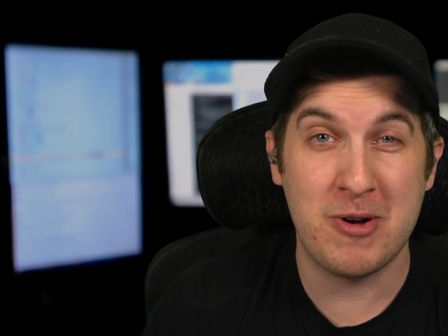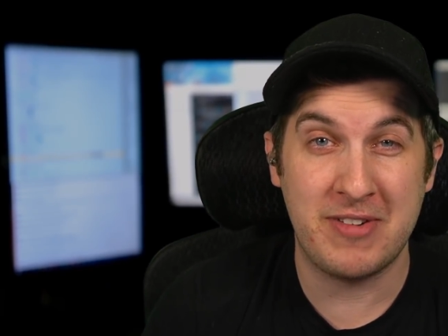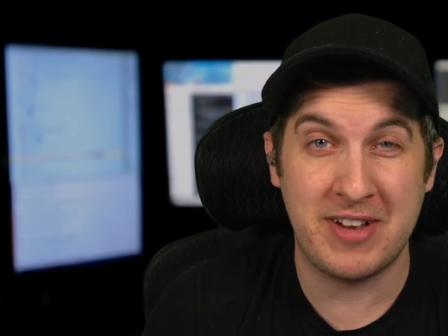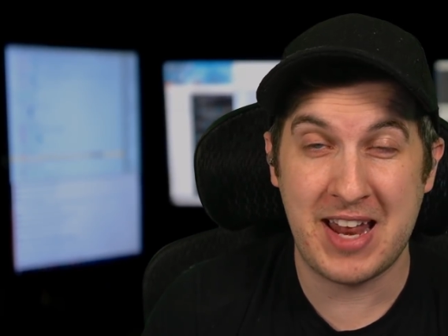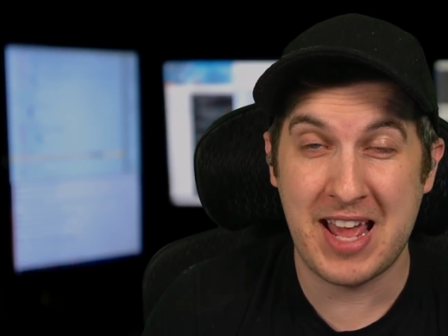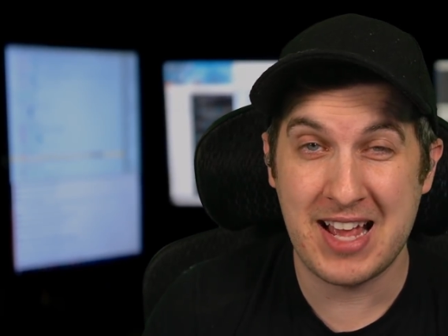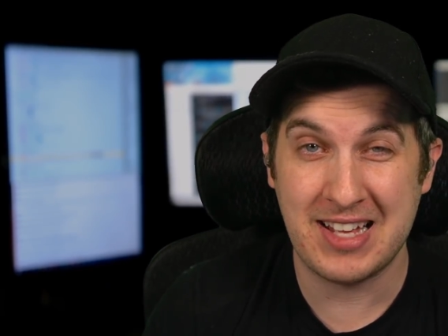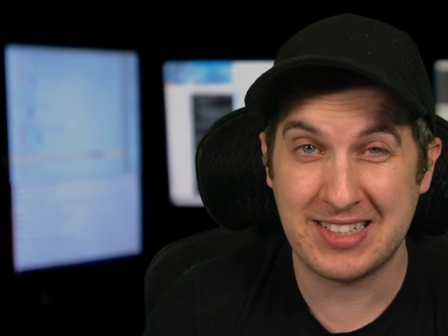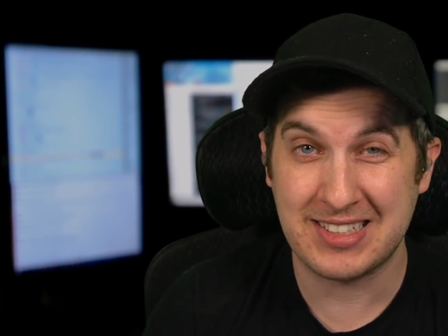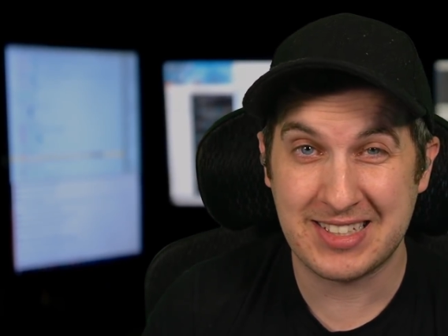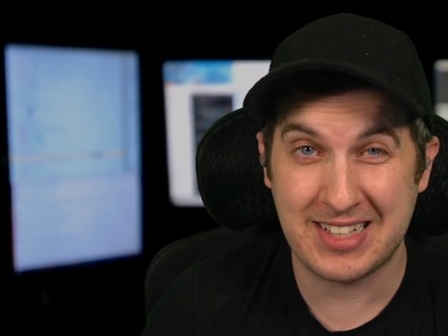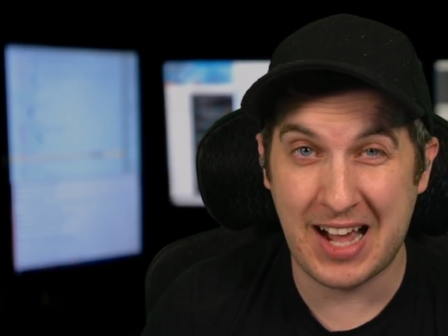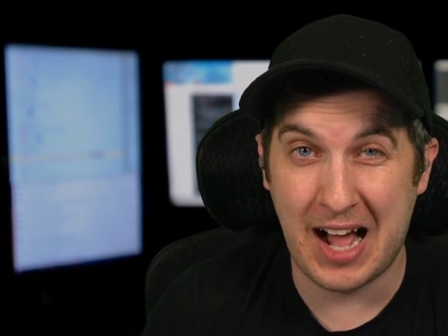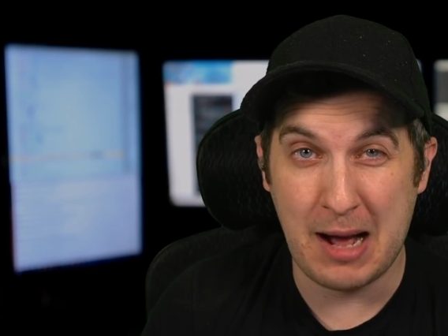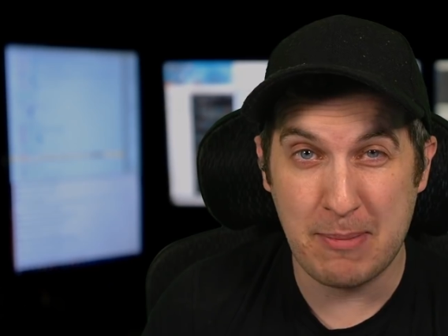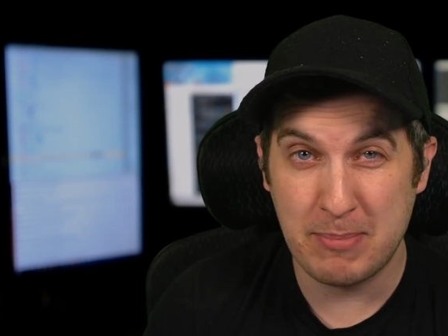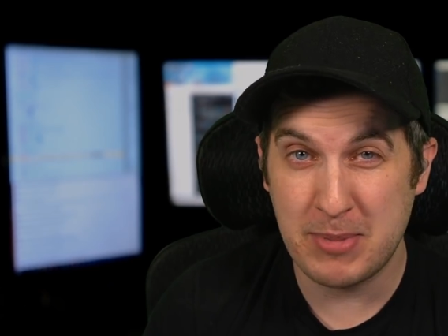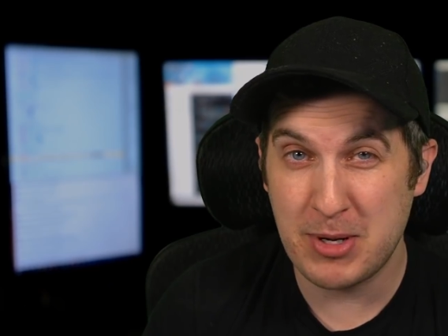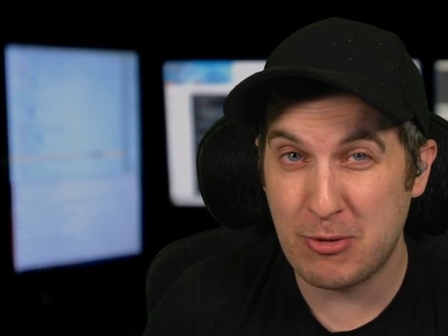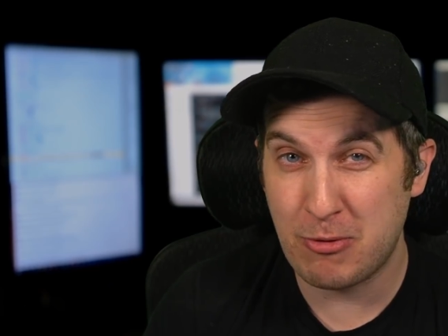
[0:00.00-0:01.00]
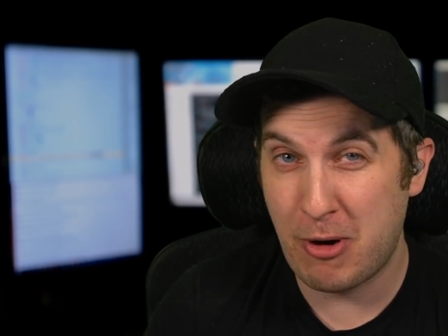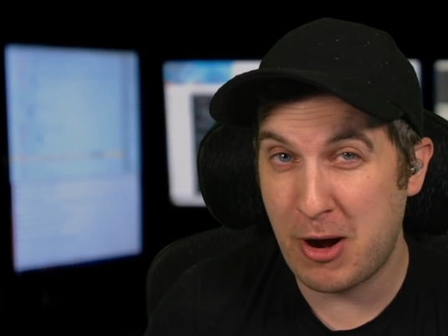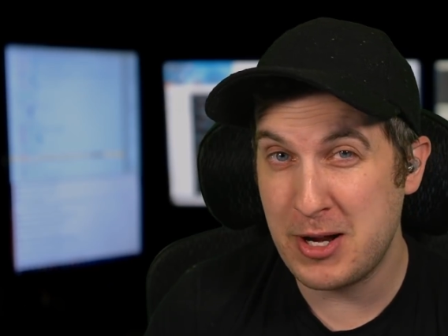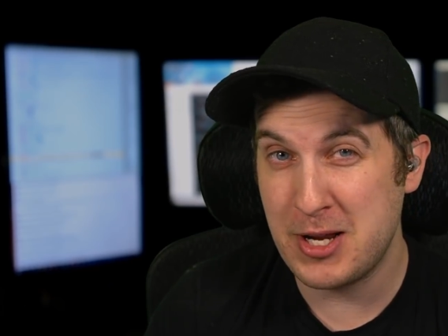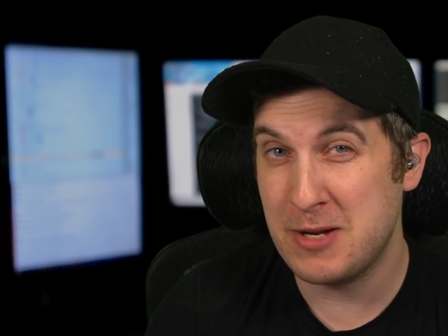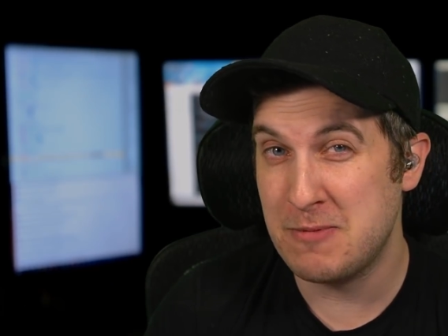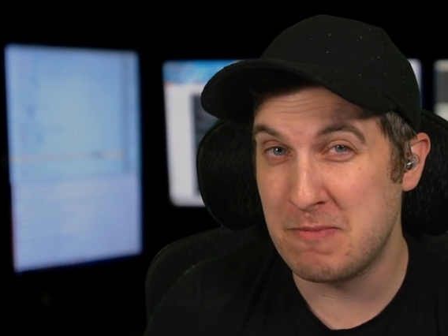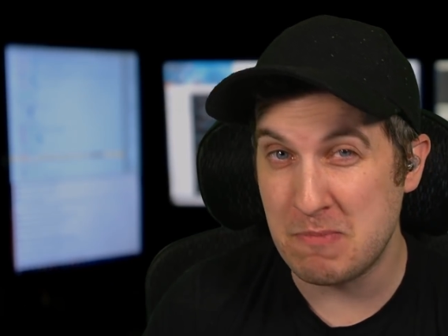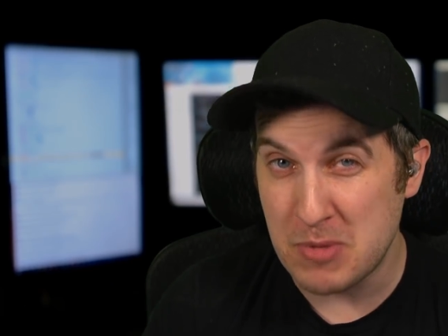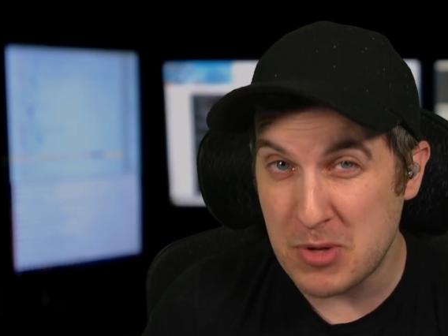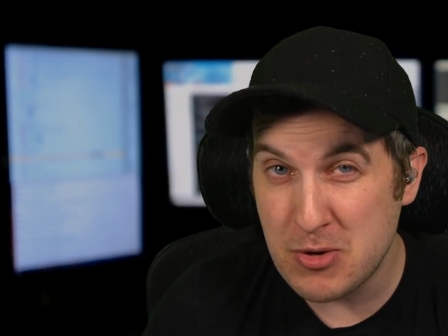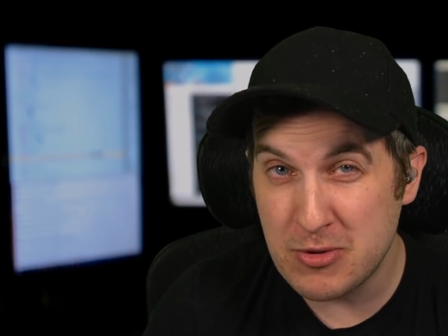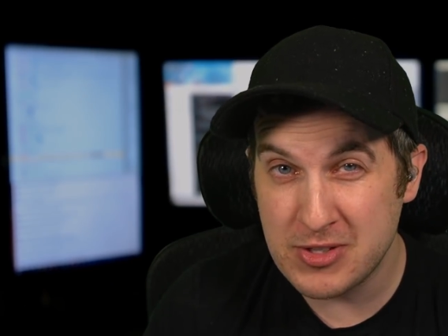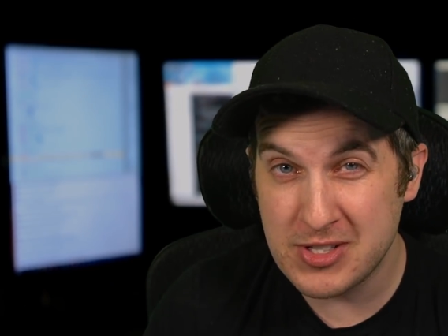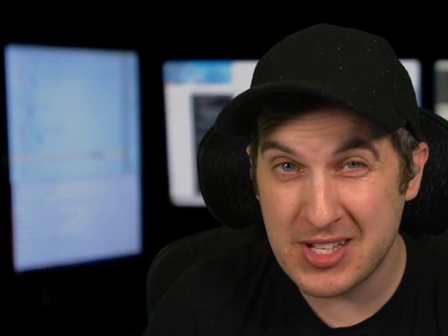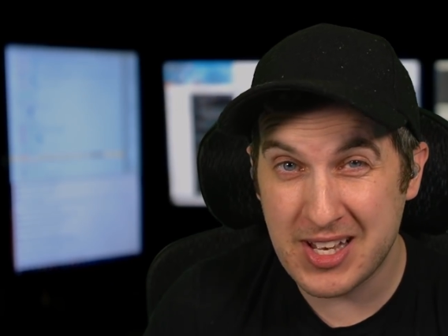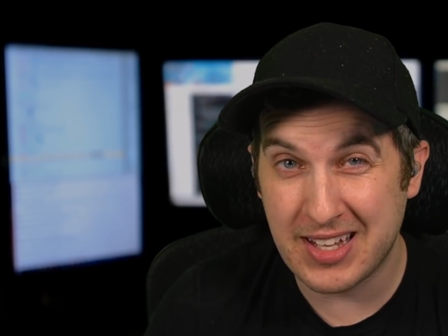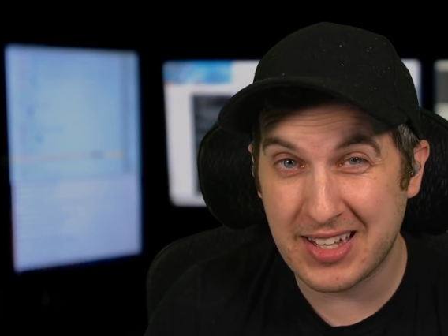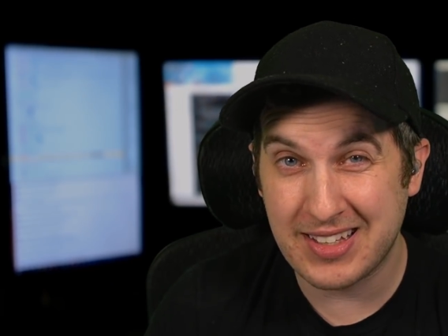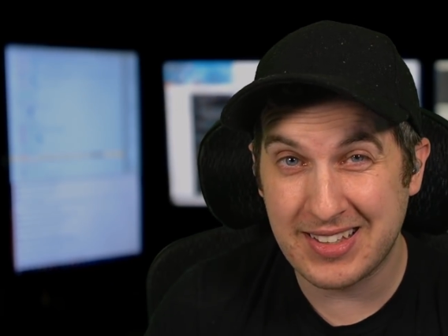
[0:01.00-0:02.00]
if it has copyrighted
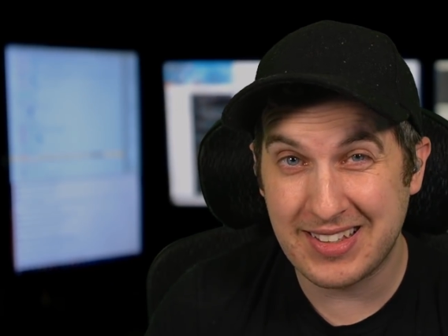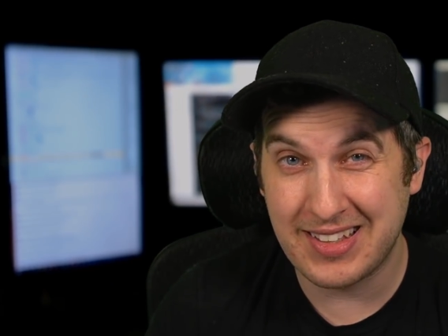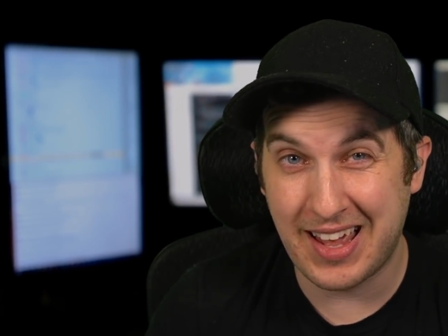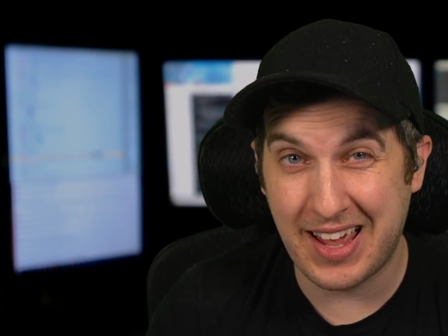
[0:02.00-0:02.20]
music